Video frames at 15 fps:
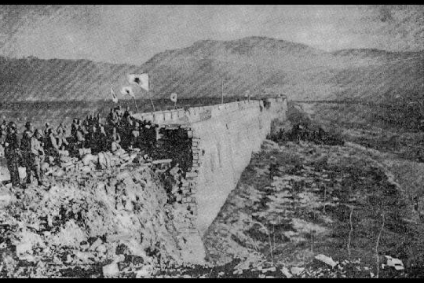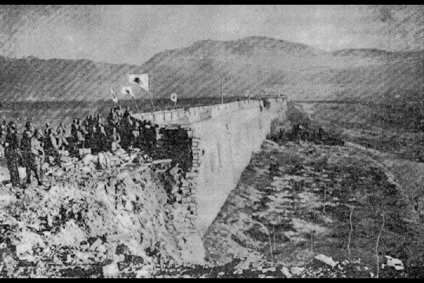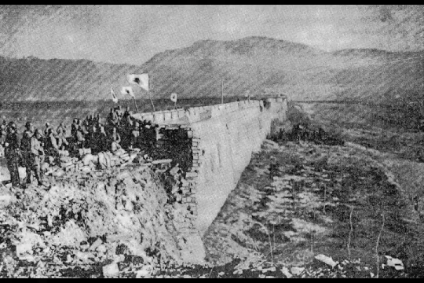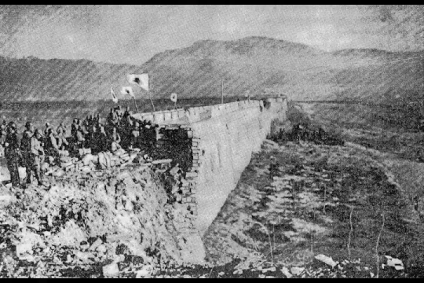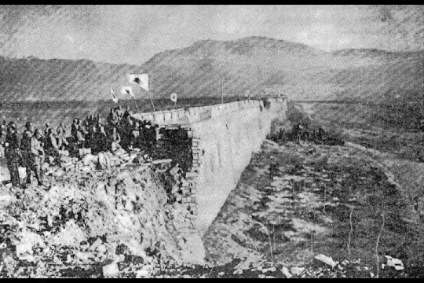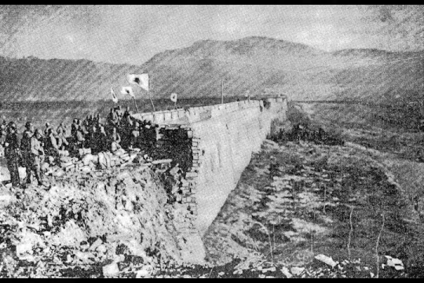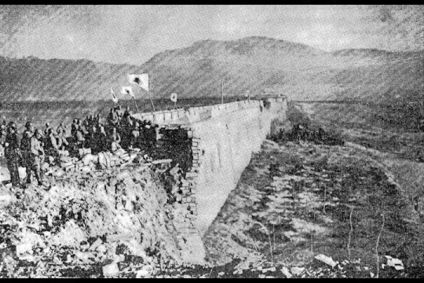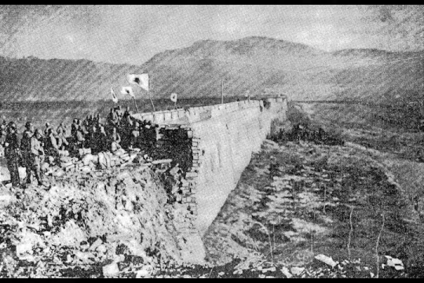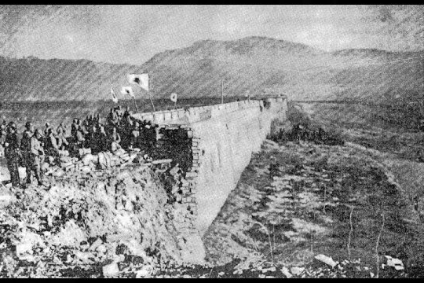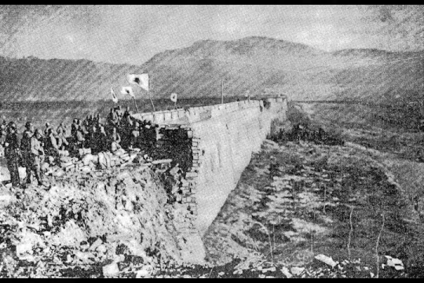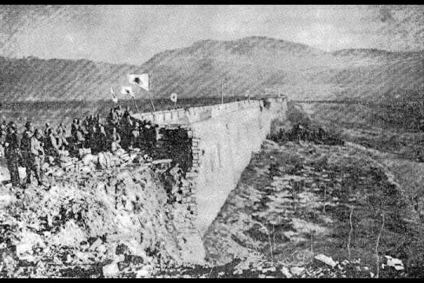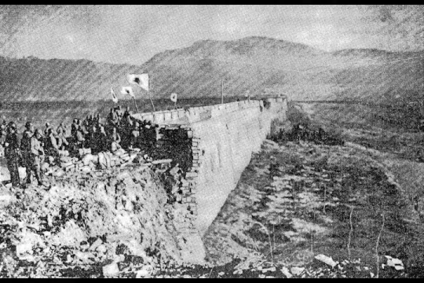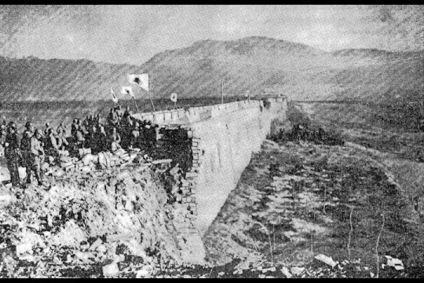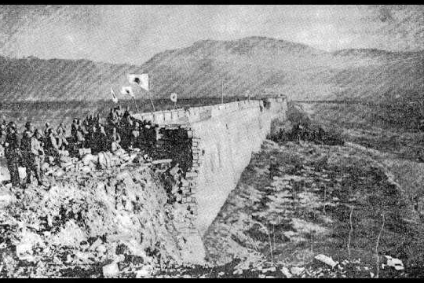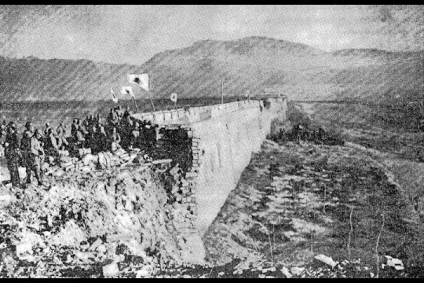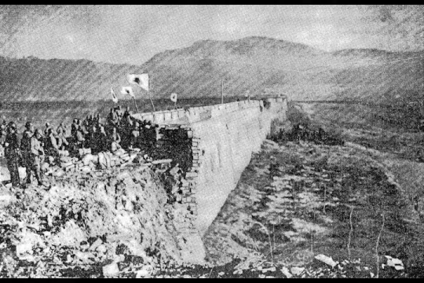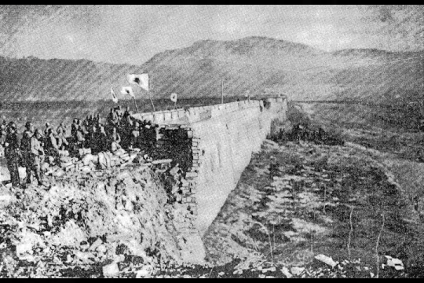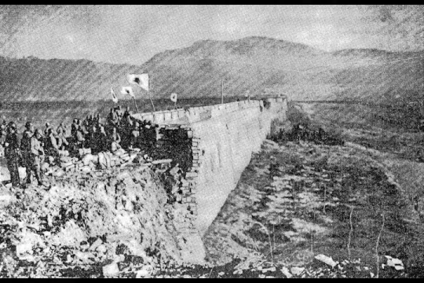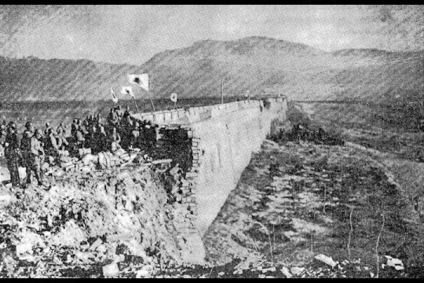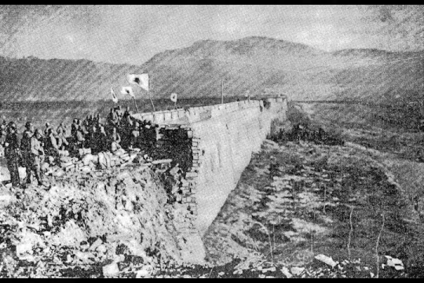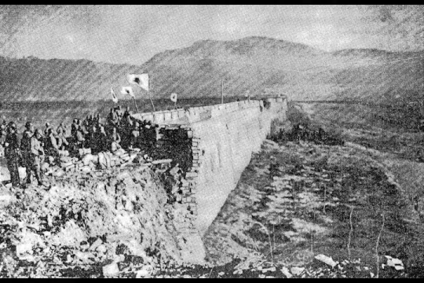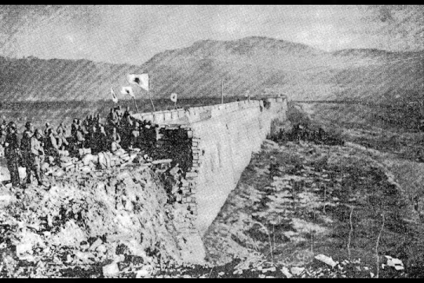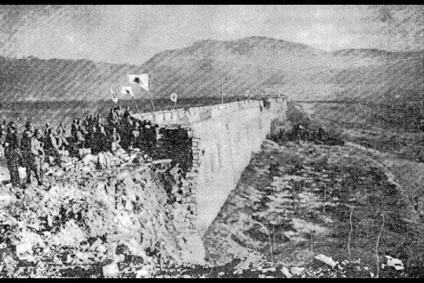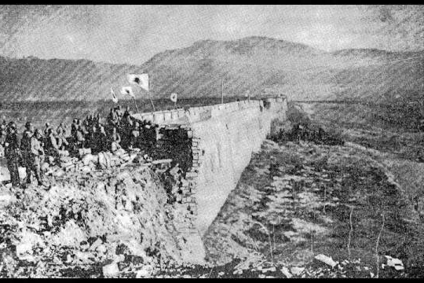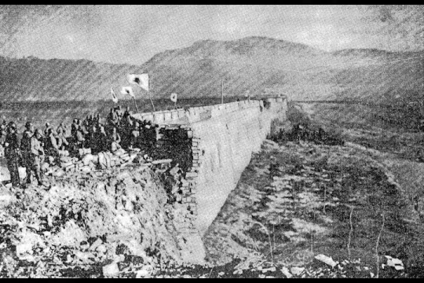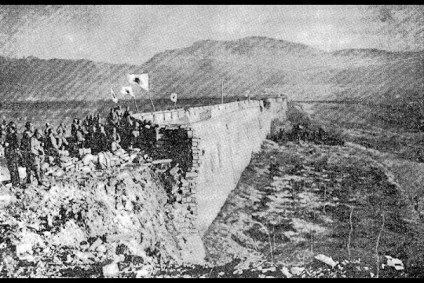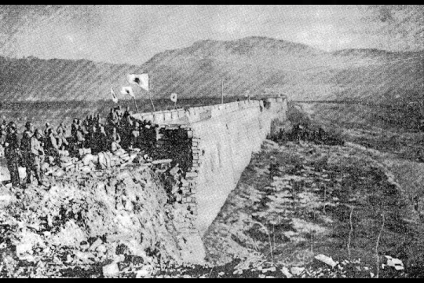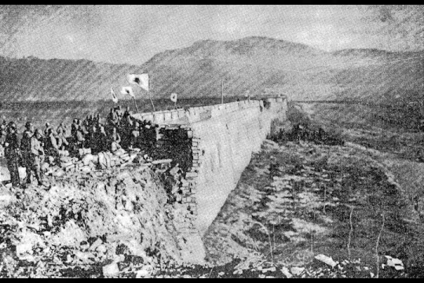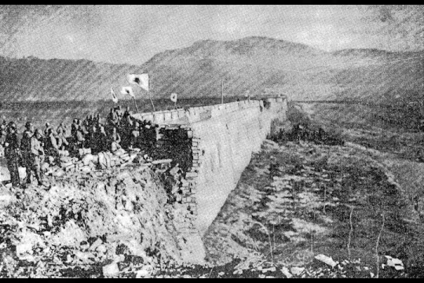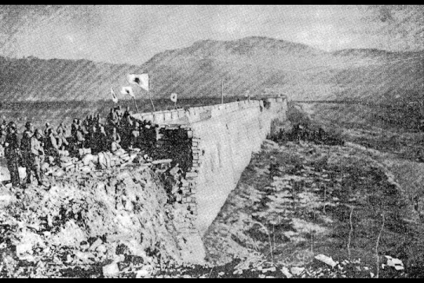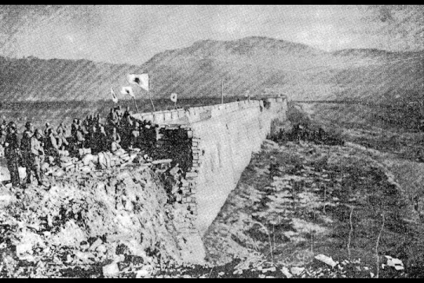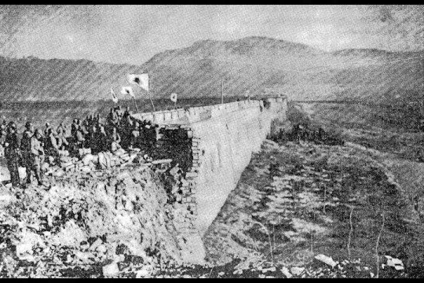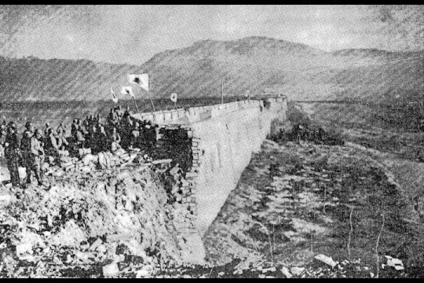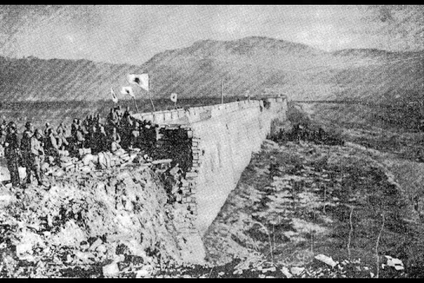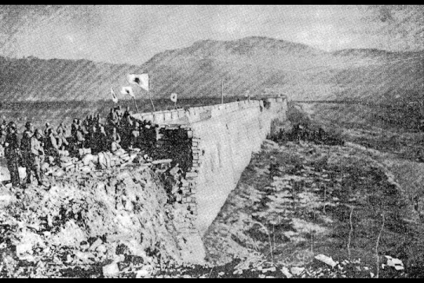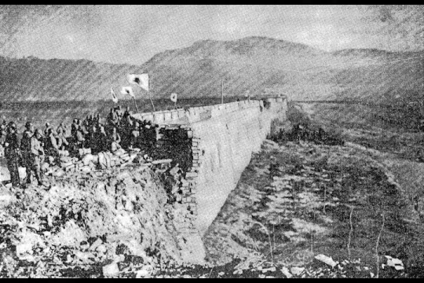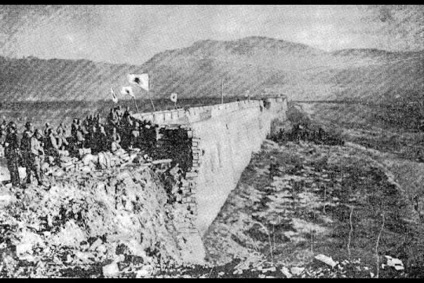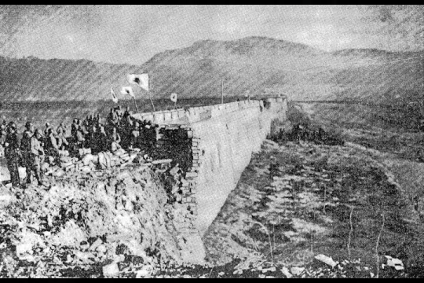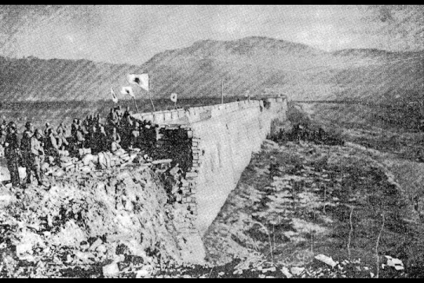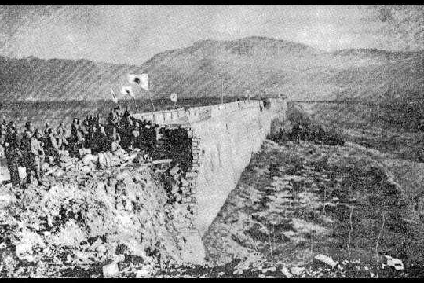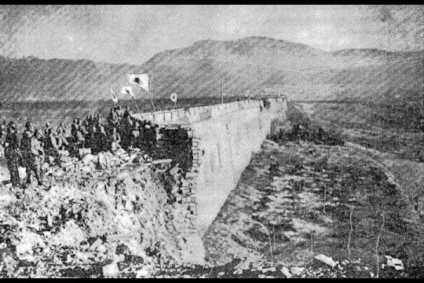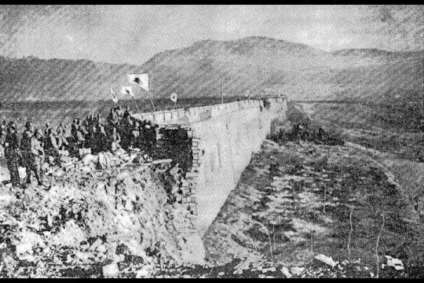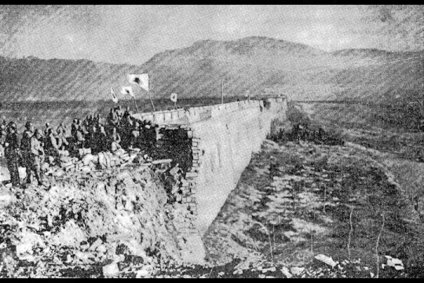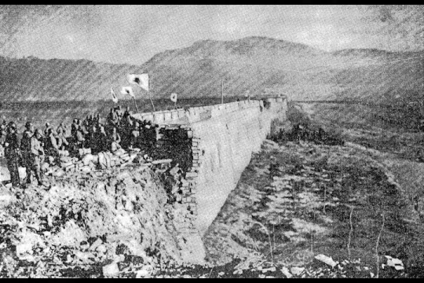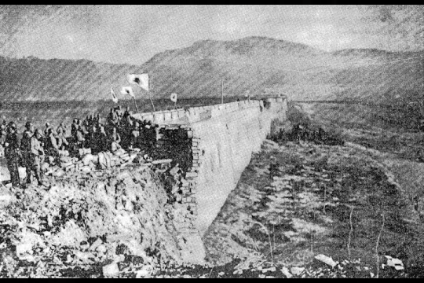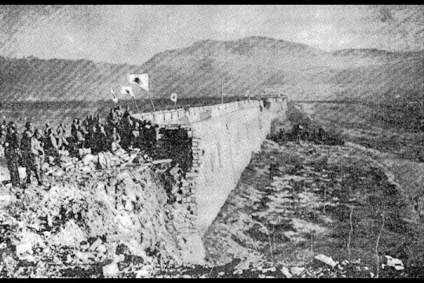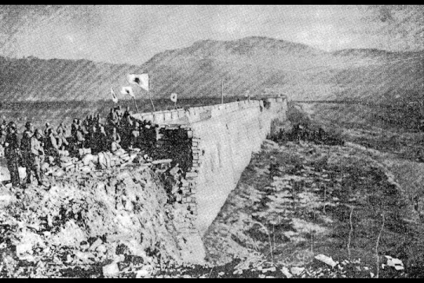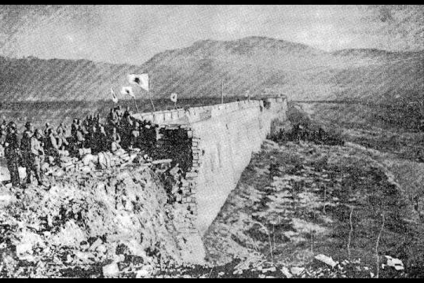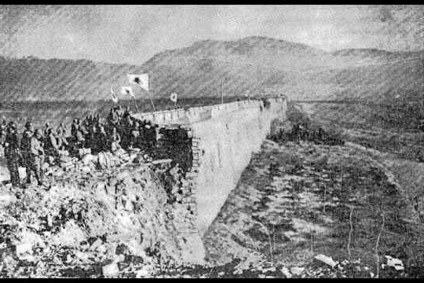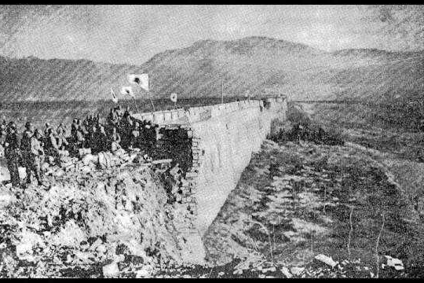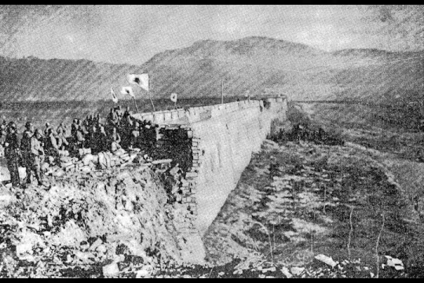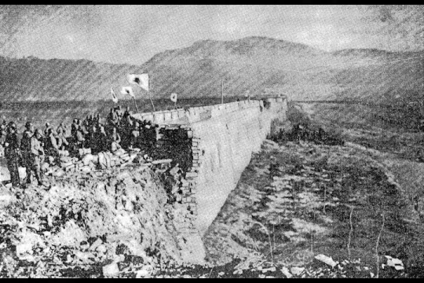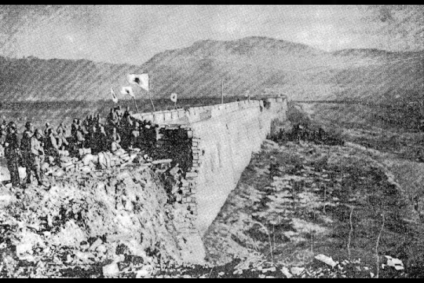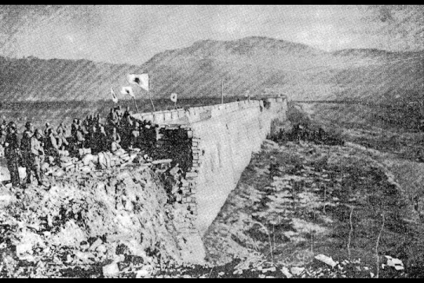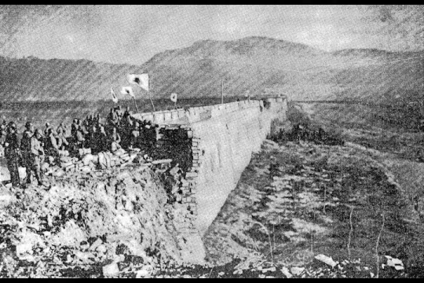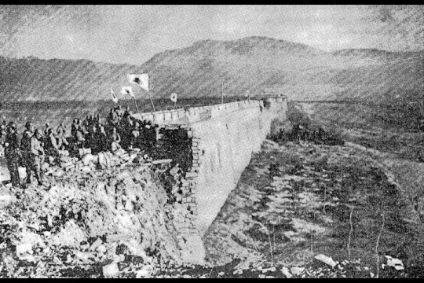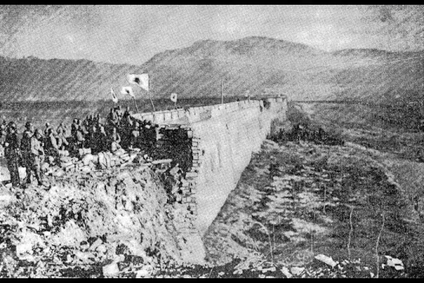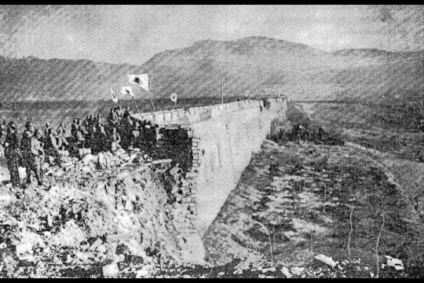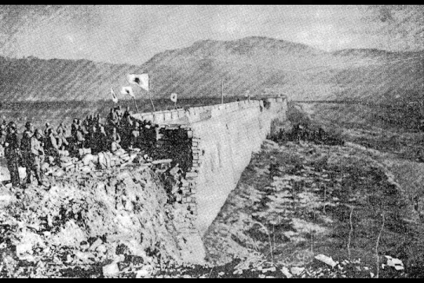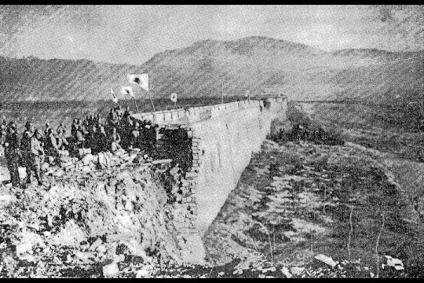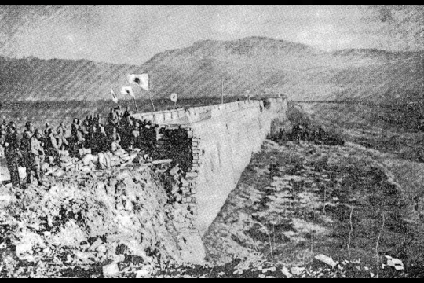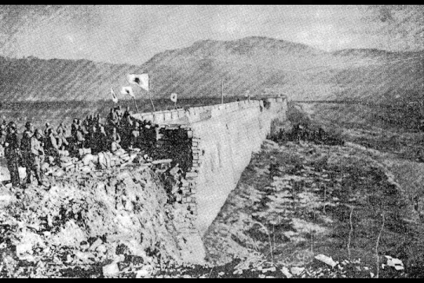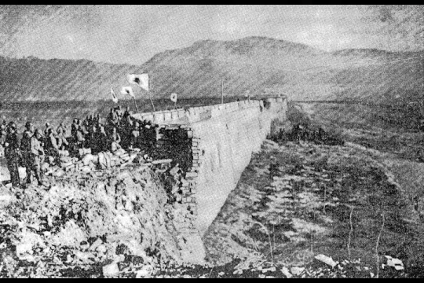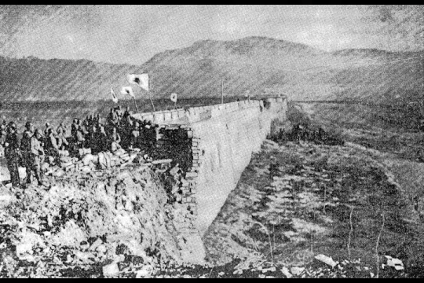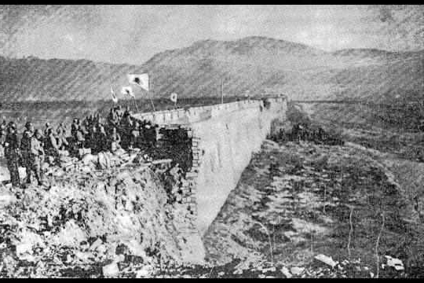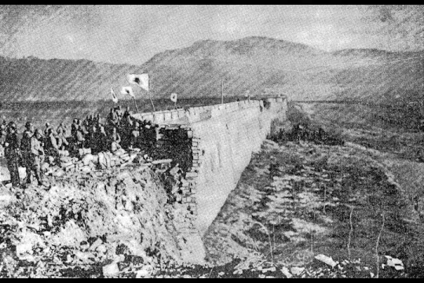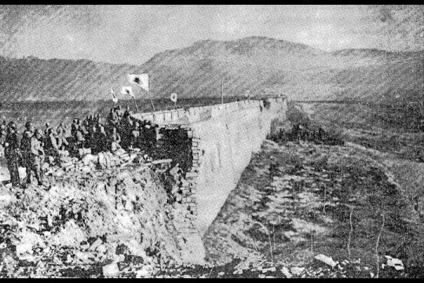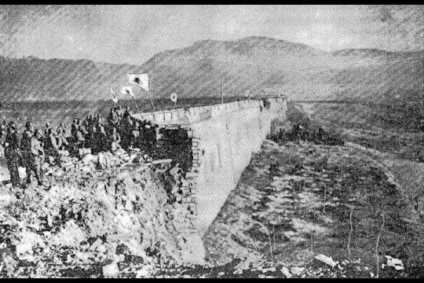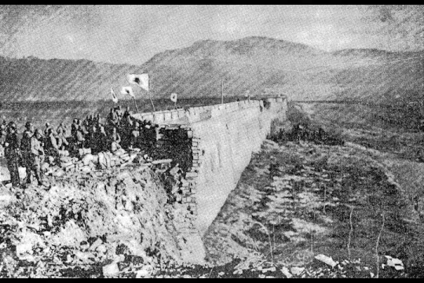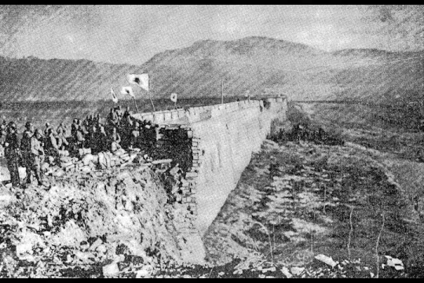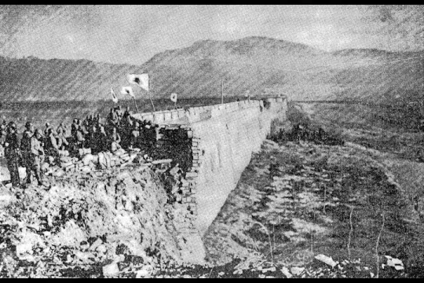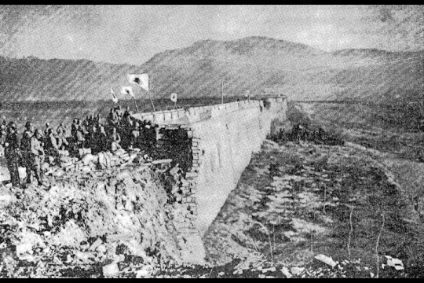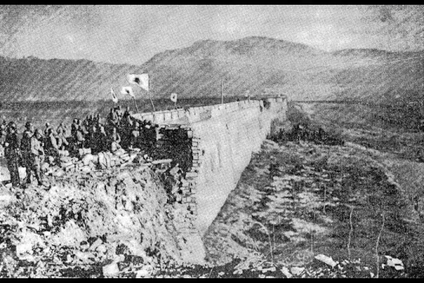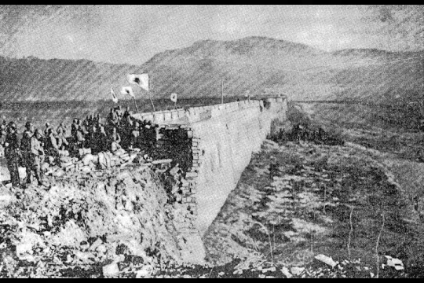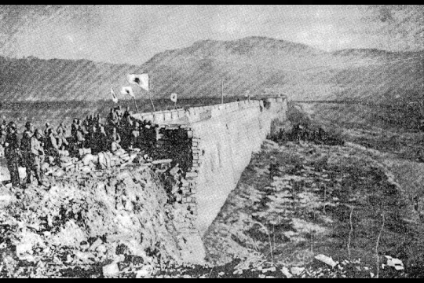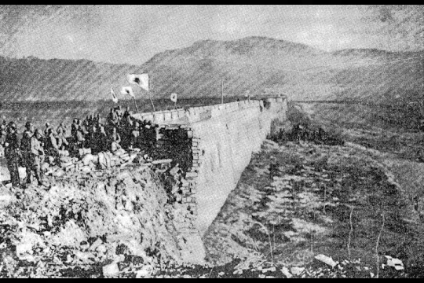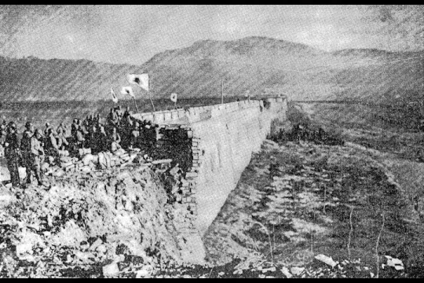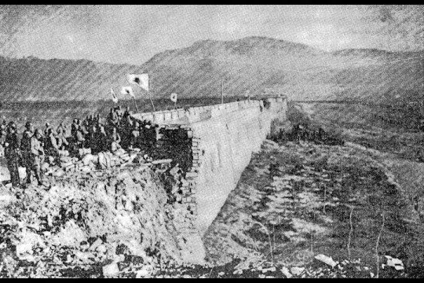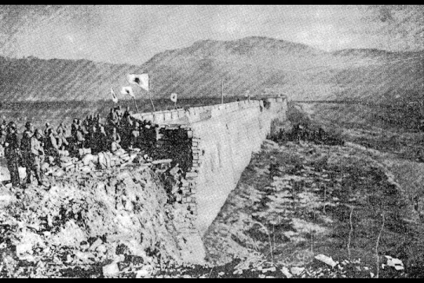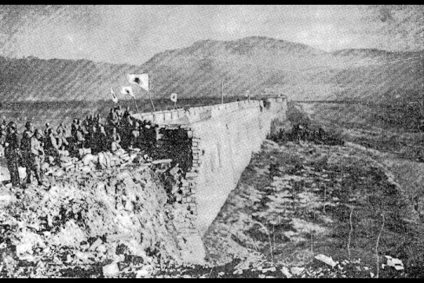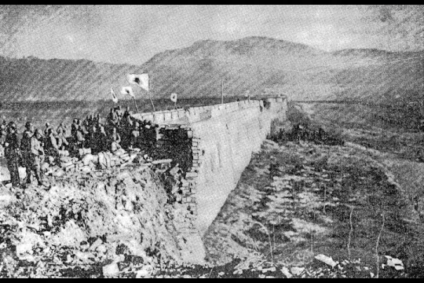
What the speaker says: (no speaker visible)